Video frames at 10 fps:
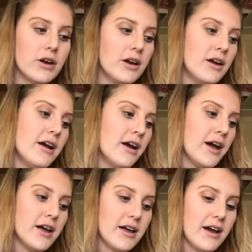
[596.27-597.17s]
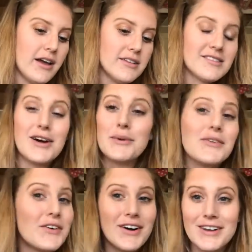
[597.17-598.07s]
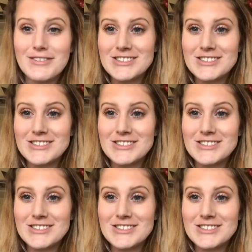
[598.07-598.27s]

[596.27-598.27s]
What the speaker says: It's not my fault if